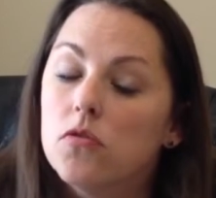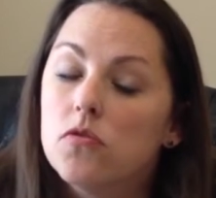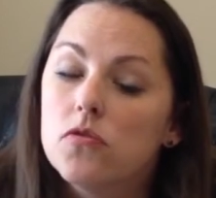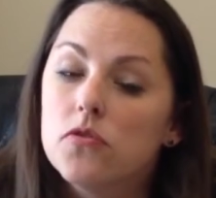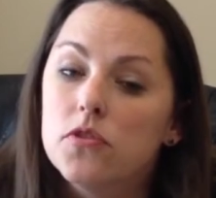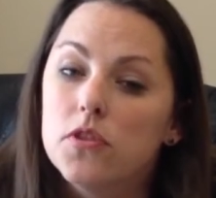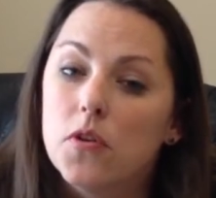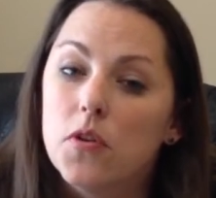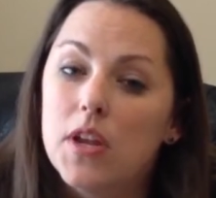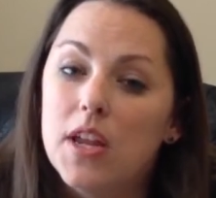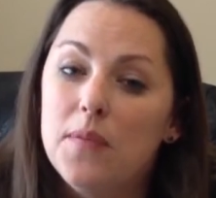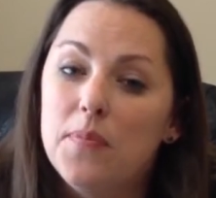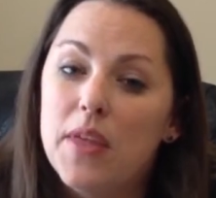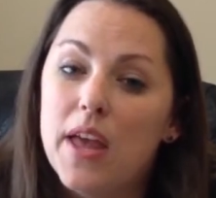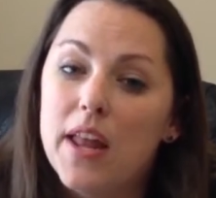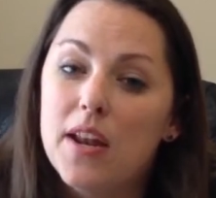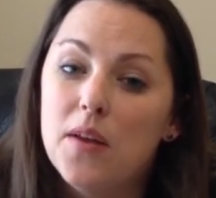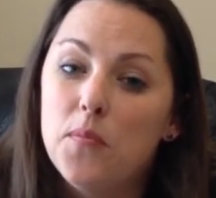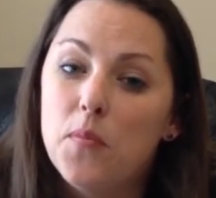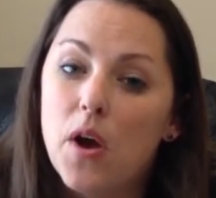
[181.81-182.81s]
you. So
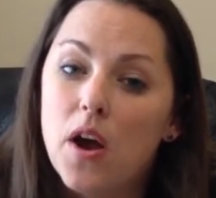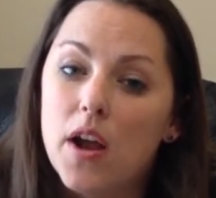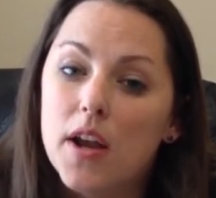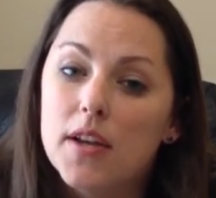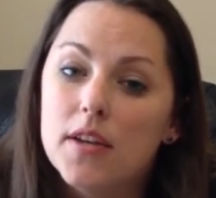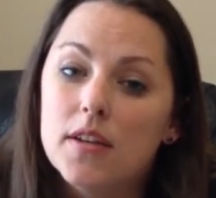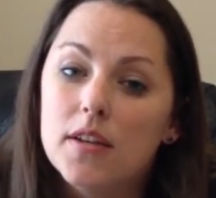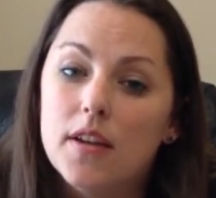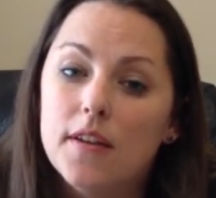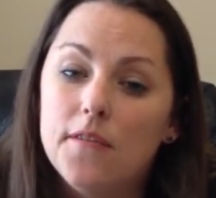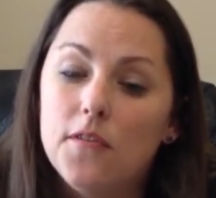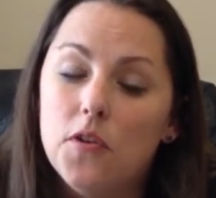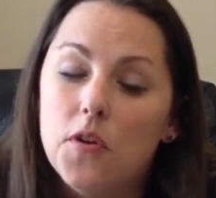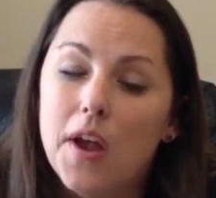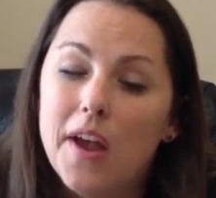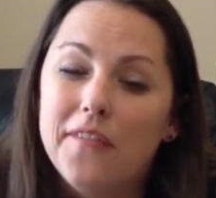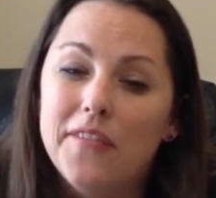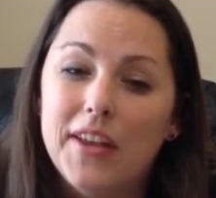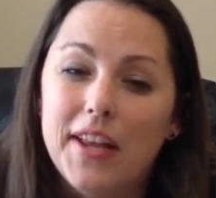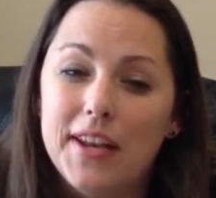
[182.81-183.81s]
keep that in mind. If
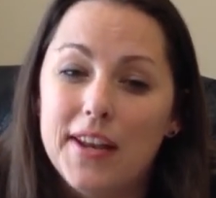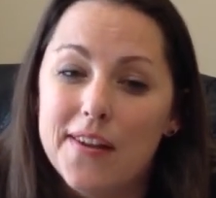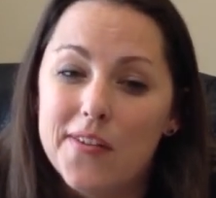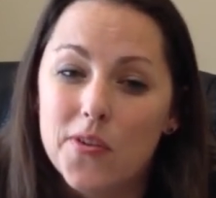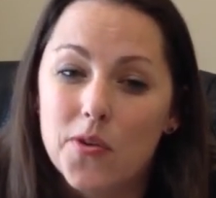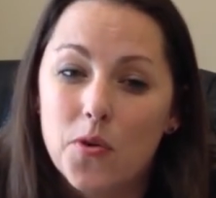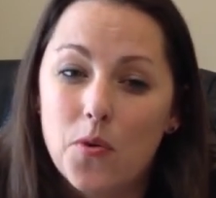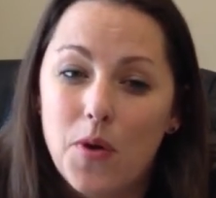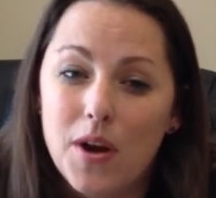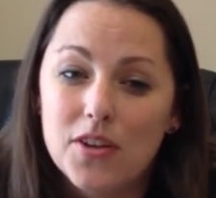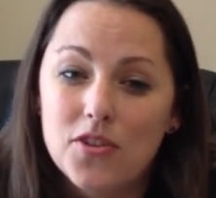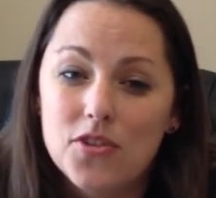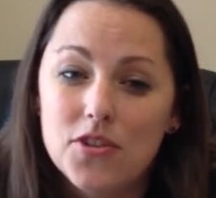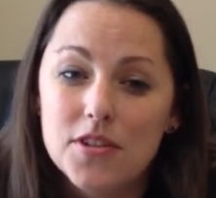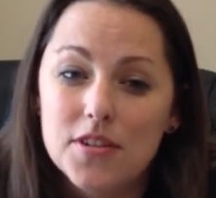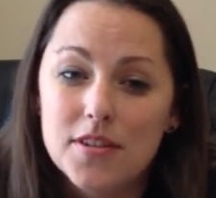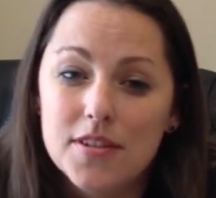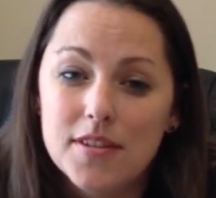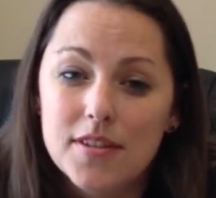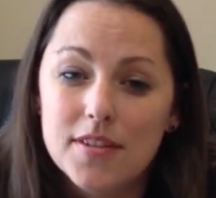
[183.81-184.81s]
you have any other
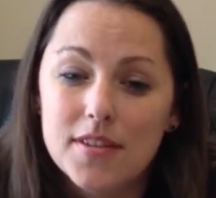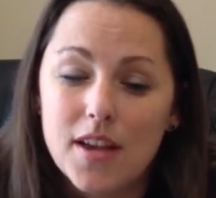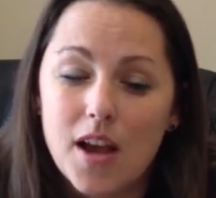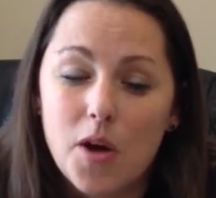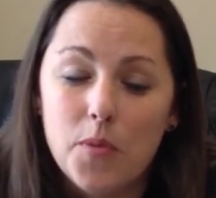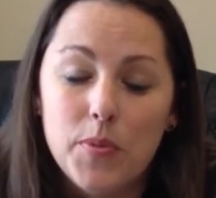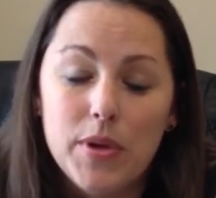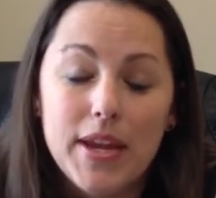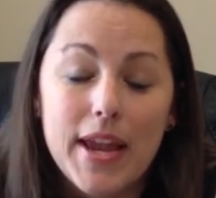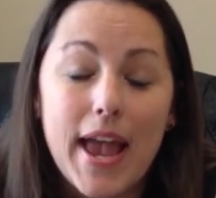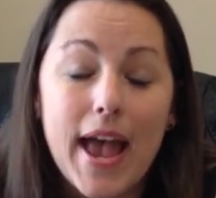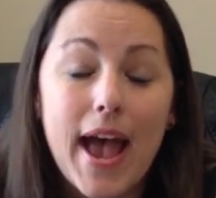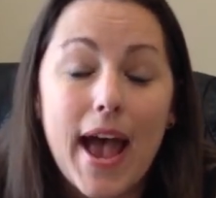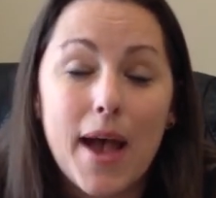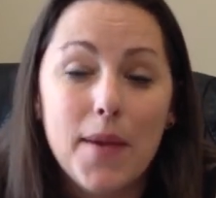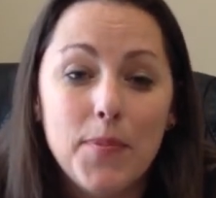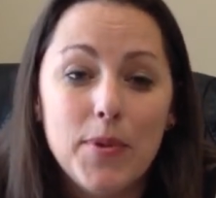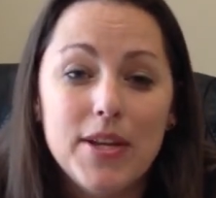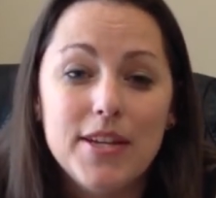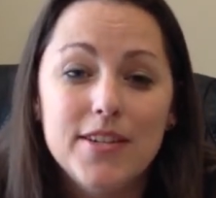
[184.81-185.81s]
questions, I'll be
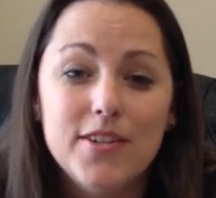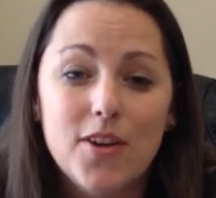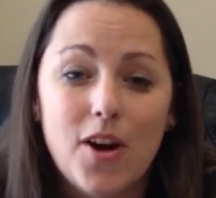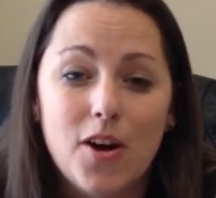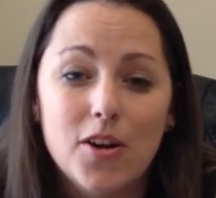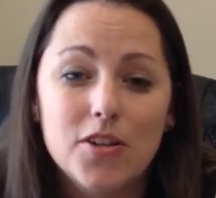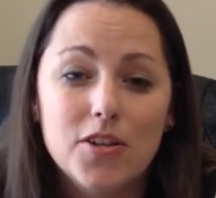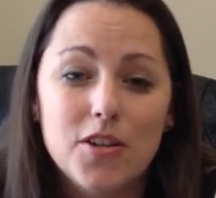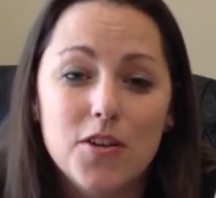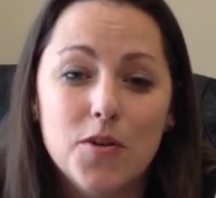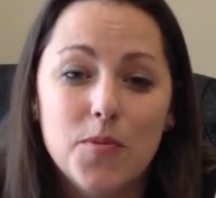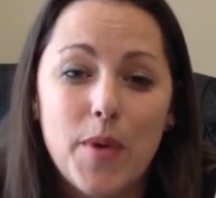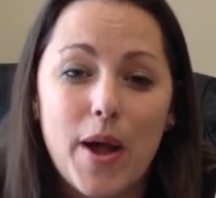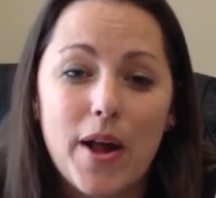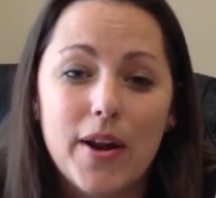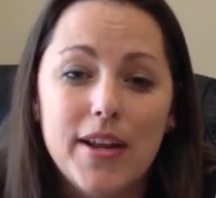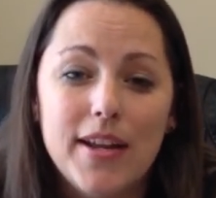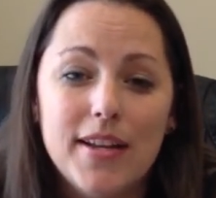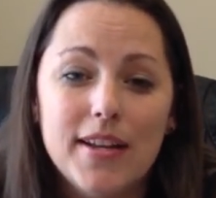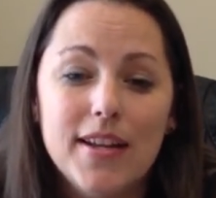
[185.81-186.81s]
happy to talk to you
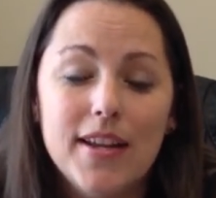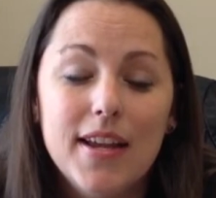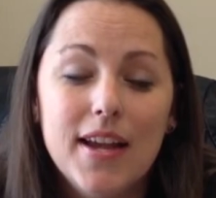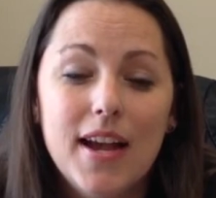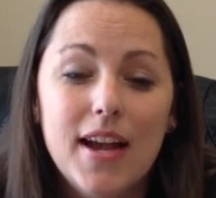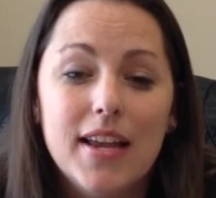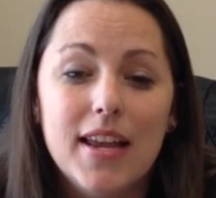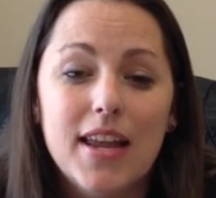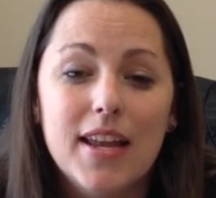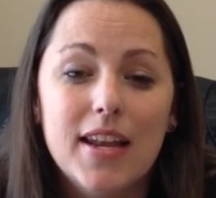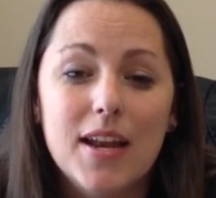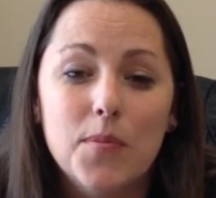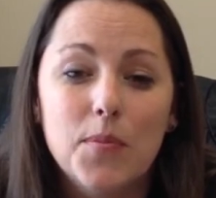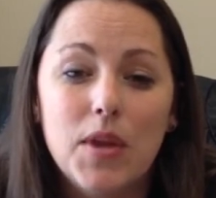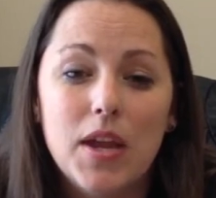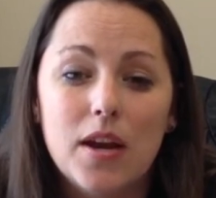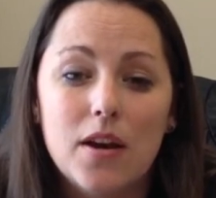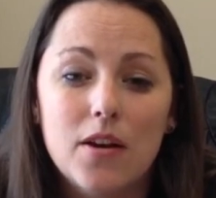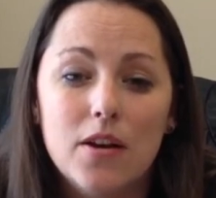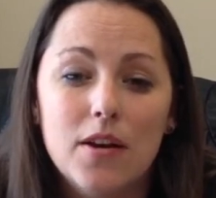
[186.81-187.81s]
about it. Again,
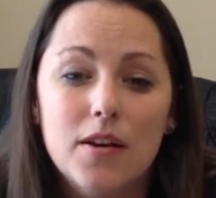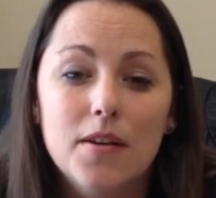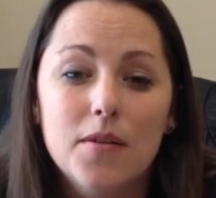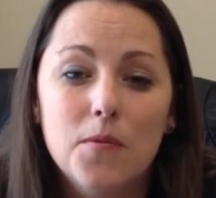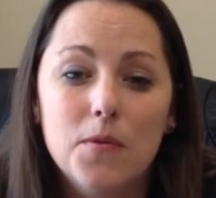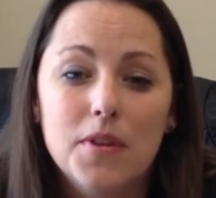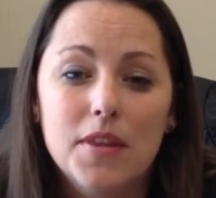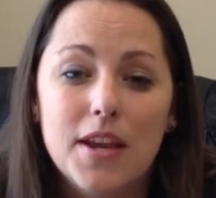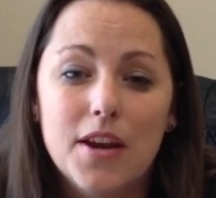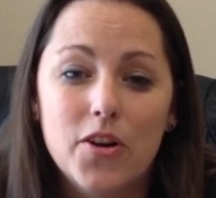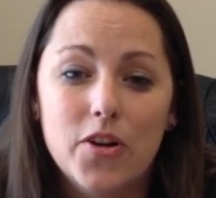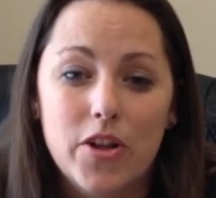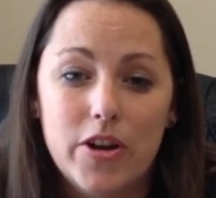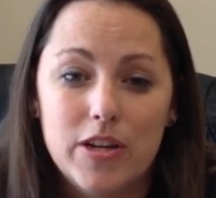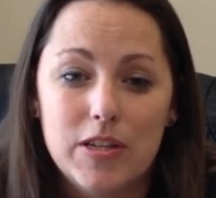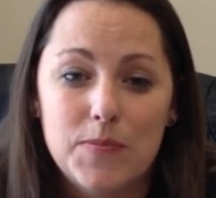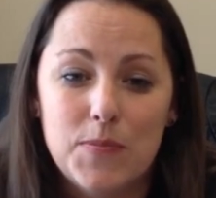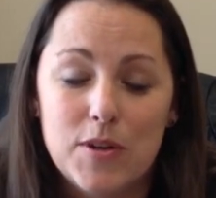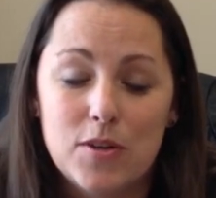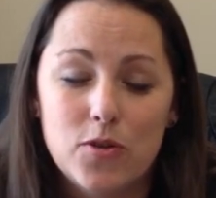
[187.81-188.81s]
I'm Karen with
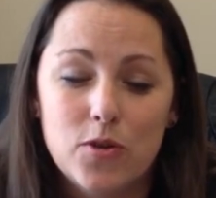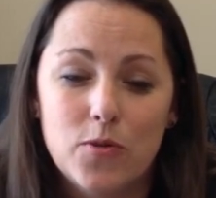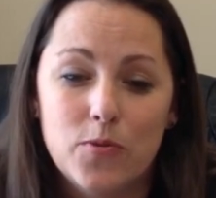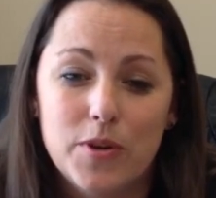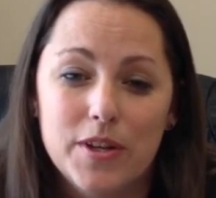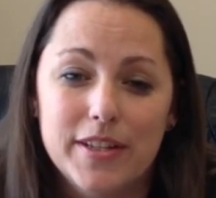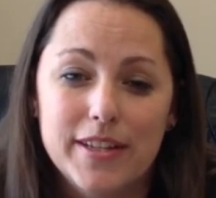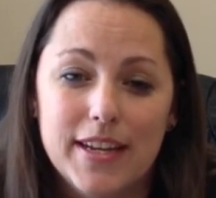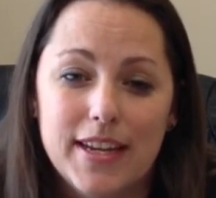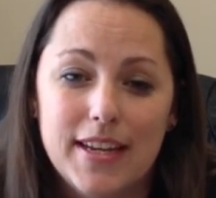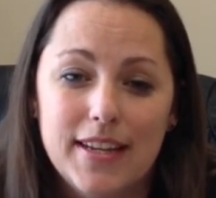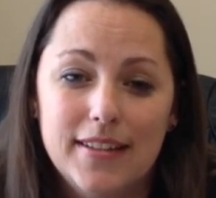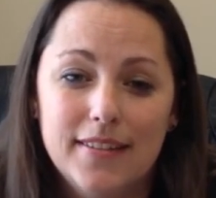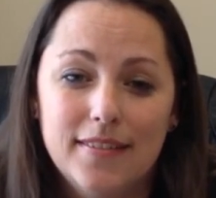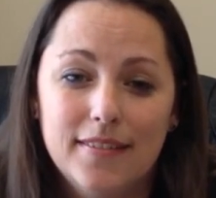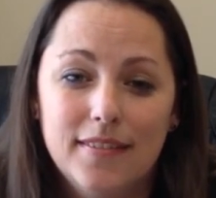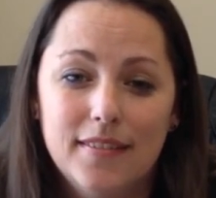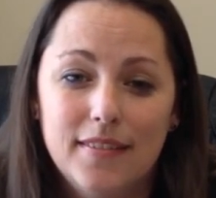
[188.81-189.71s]
Carolina's Metro Realty.